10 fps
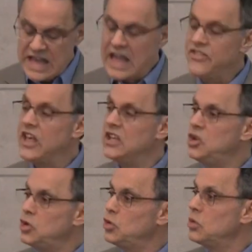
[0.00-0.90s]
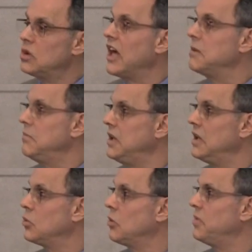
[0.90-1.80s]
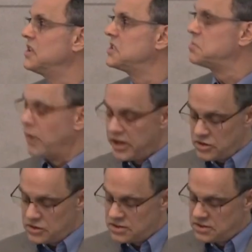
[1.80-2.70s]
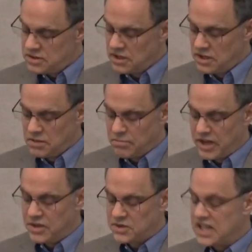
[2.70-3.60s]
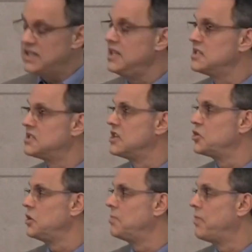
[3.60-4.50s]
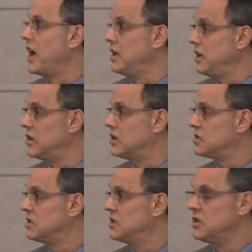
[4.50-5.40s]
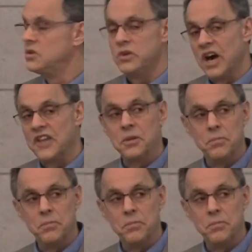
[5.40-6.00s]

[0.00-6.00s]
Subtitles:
and that you, like me, will be inspired by those 18th century pioneers who who got the